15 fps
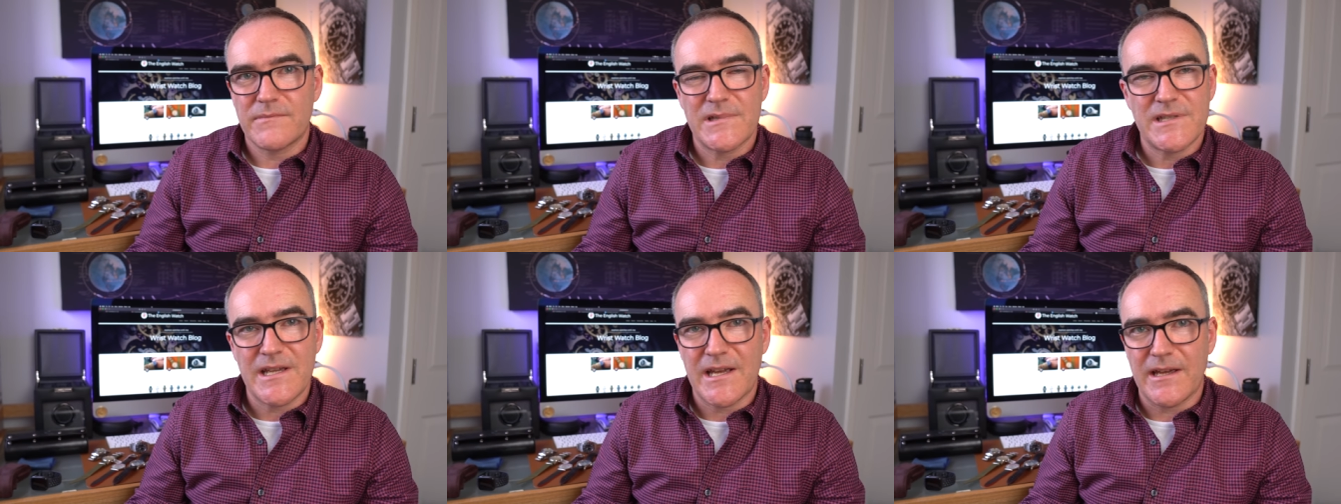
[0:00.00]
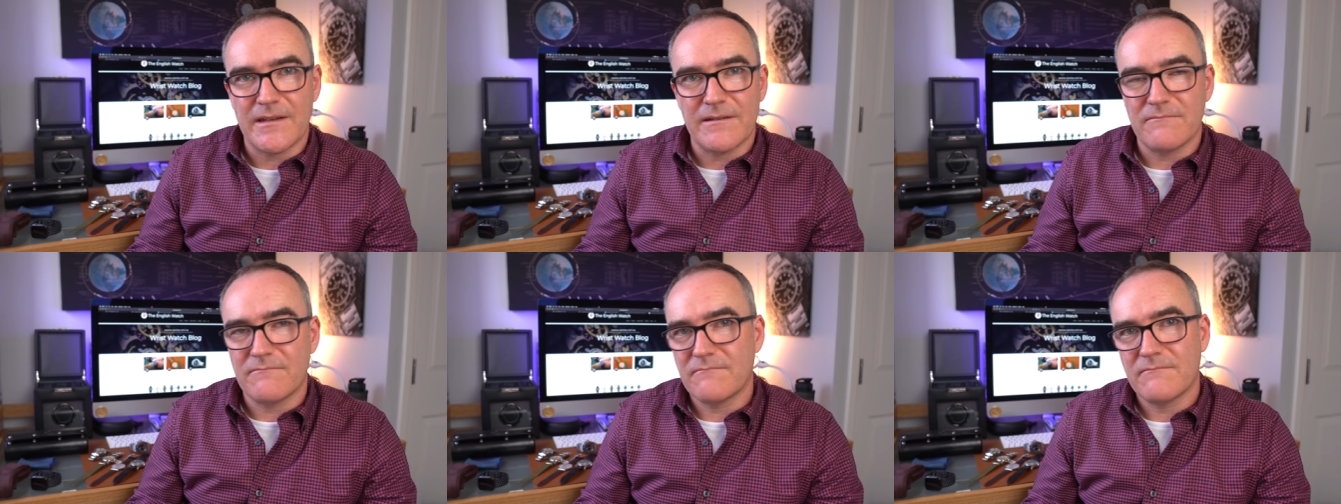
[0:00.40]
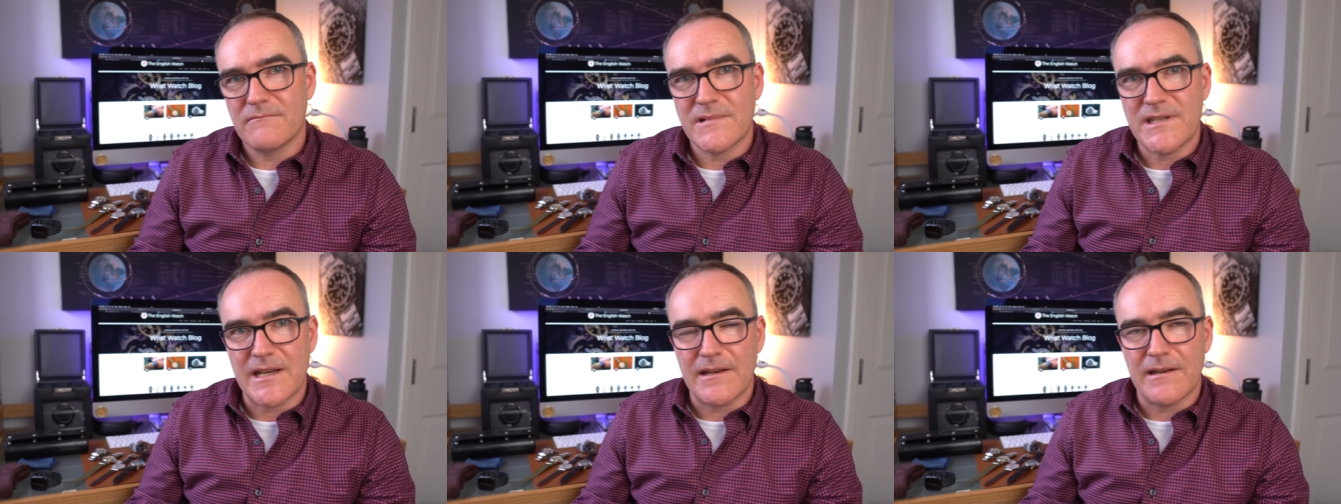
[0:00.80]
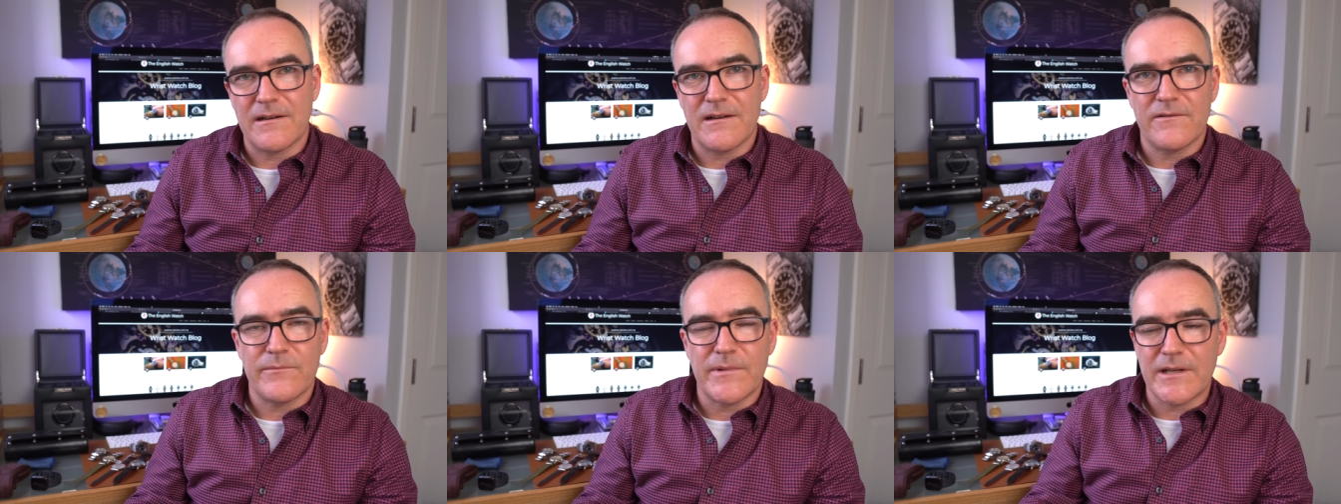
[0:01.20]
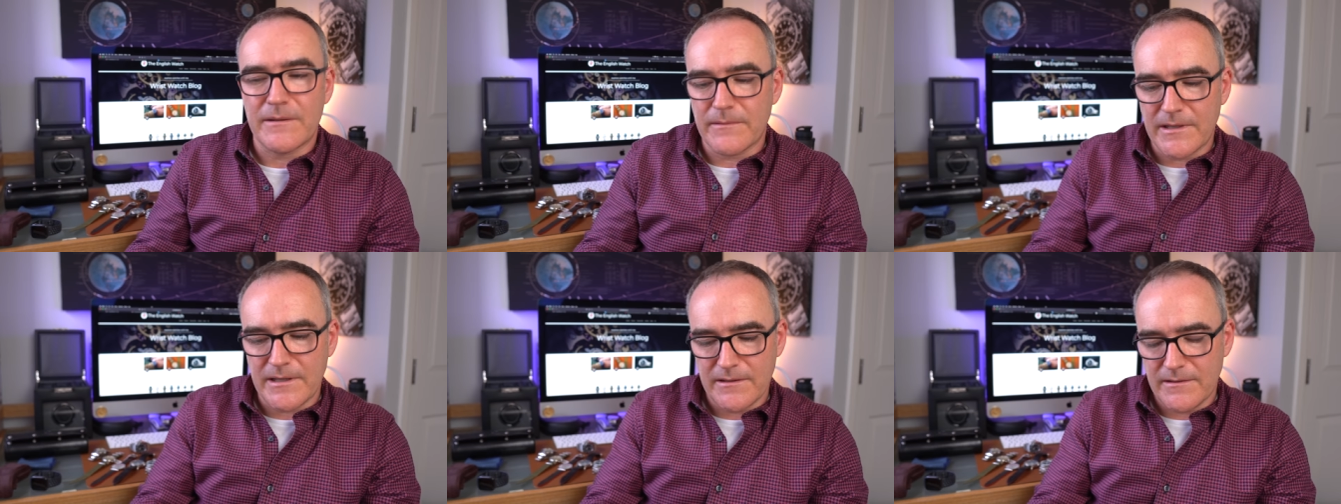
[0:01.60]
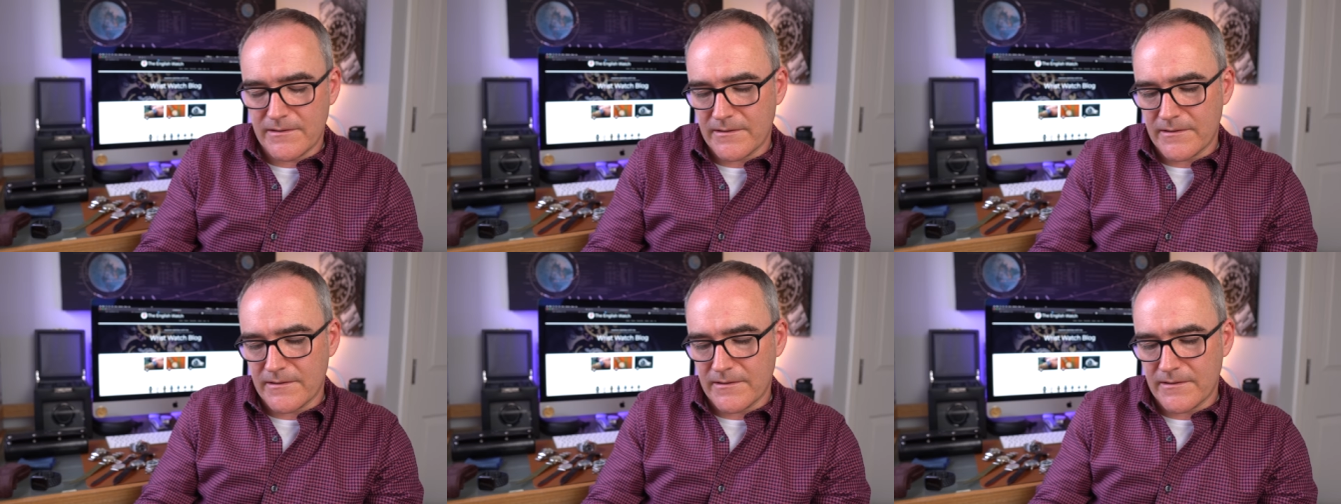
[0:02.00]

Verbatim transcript: 10, 10 and a half maybe.